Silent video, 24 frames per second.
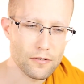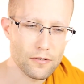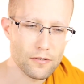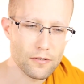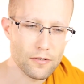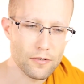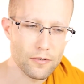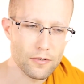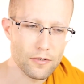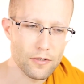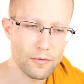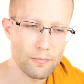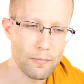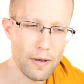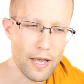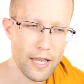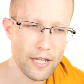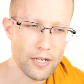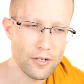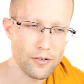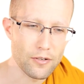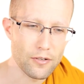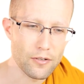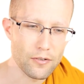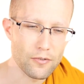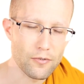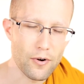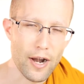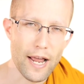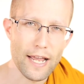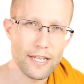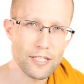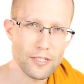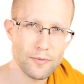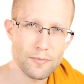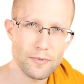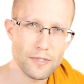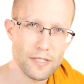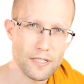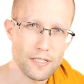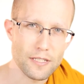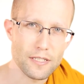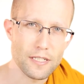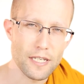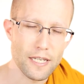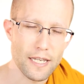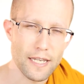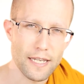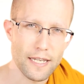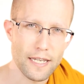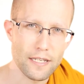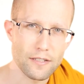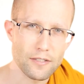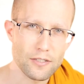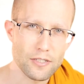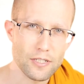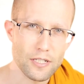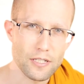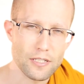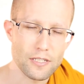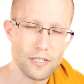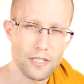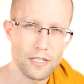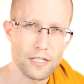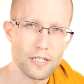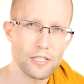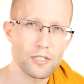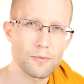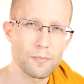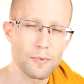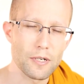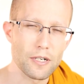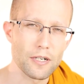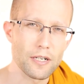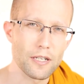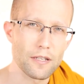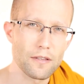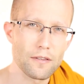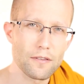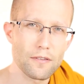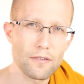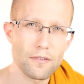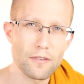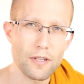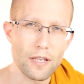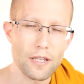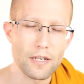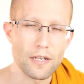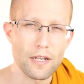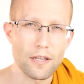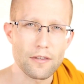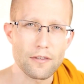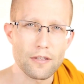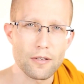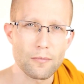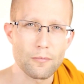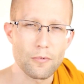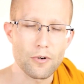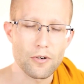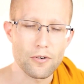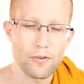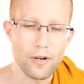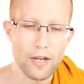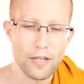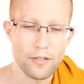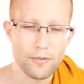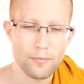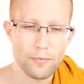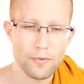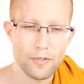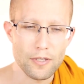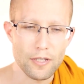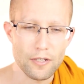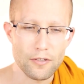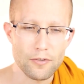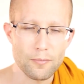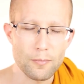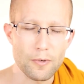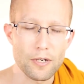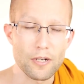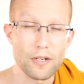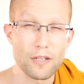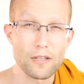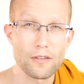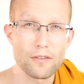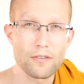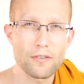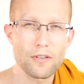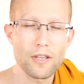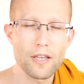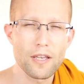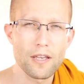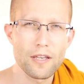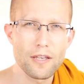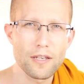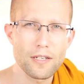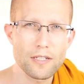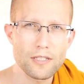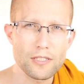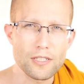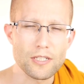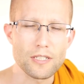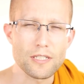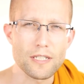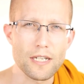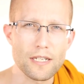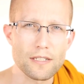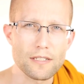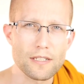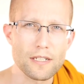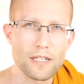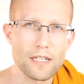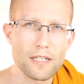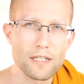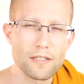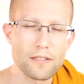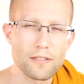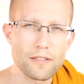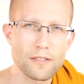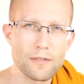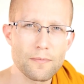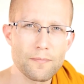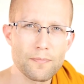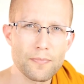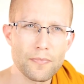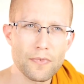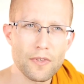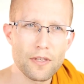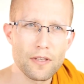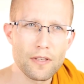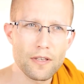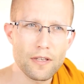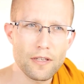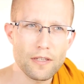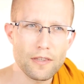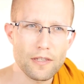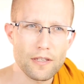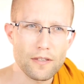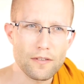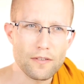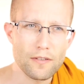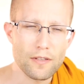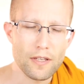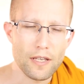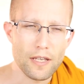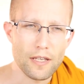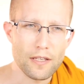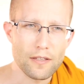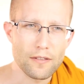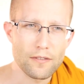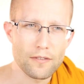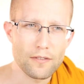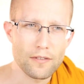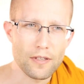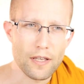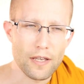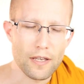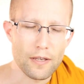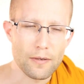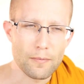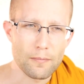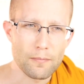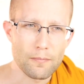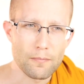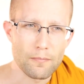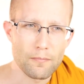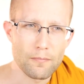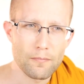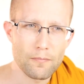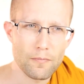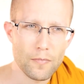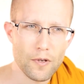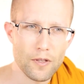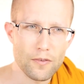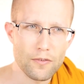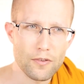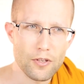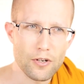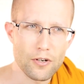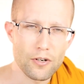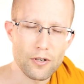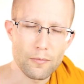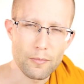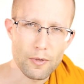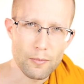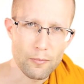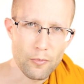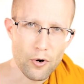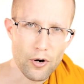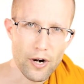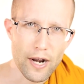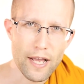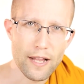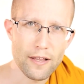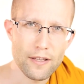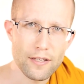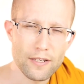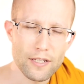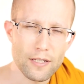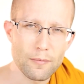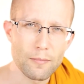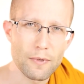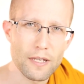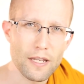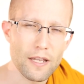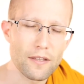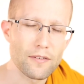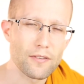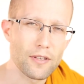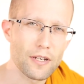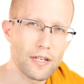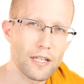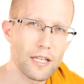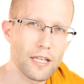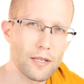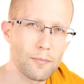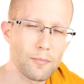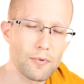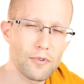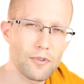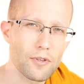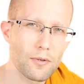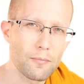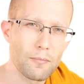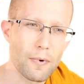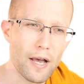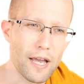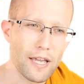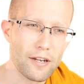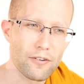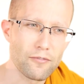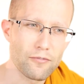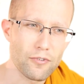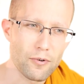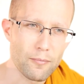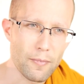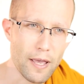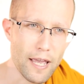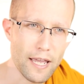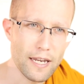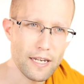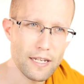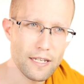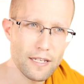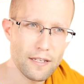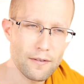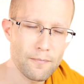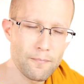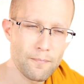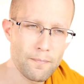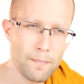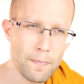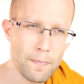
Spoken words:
the mind grasps the seeing as just an experience, and nothing more, grasps the experience just as it is. This is considered to be morality because it keeps the mind from any